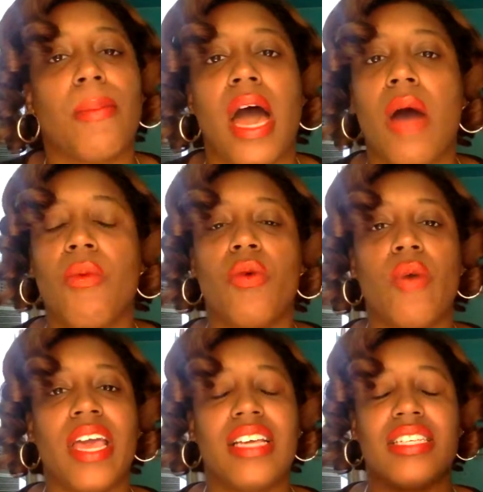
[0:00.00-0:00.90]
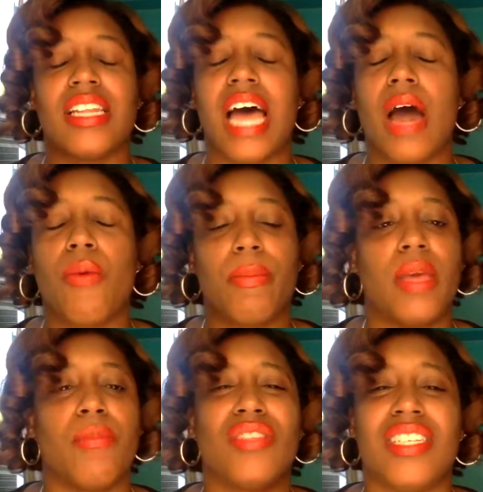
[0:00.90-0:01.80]
power away is allowing
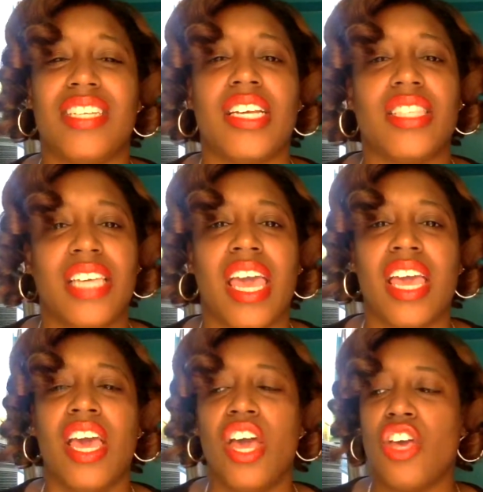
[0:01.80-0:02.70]
people to dictate,